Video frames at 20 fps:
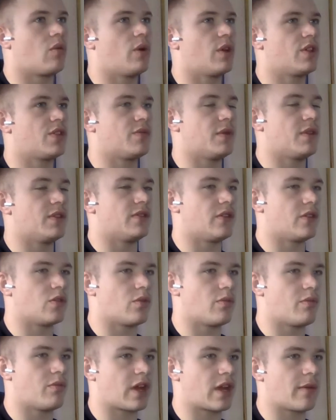which means they
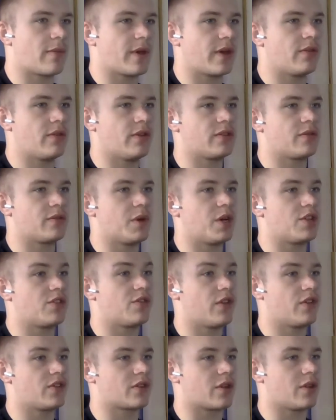don't bring about as much
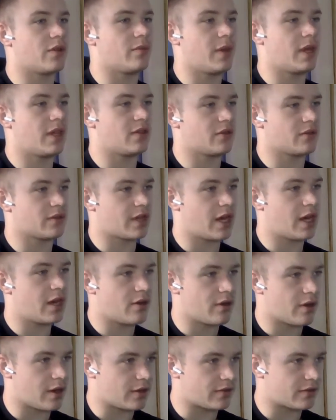physical and mental
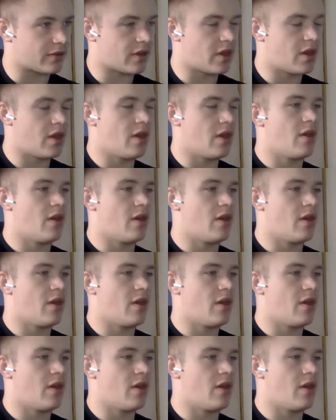tiredness.